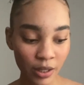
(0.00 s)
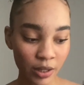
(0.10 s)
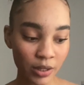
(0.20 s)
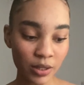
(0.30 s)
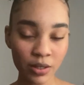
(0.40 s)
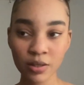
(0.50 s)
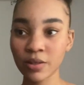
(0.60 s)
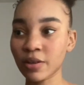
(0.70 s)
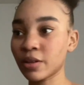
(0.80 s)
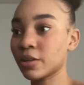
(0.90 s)
This is
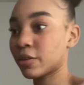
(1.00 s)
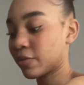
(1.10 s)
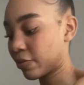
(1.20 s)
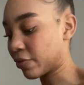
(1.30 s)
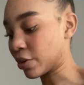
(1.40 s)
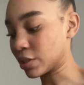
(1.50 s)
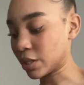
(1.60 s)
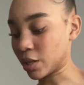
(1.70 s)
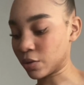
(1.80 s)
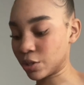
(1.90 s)
the first thing
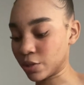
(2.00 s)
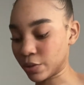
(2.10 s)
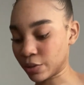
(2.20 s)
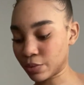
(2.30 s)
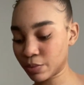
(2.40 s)
I'll show you.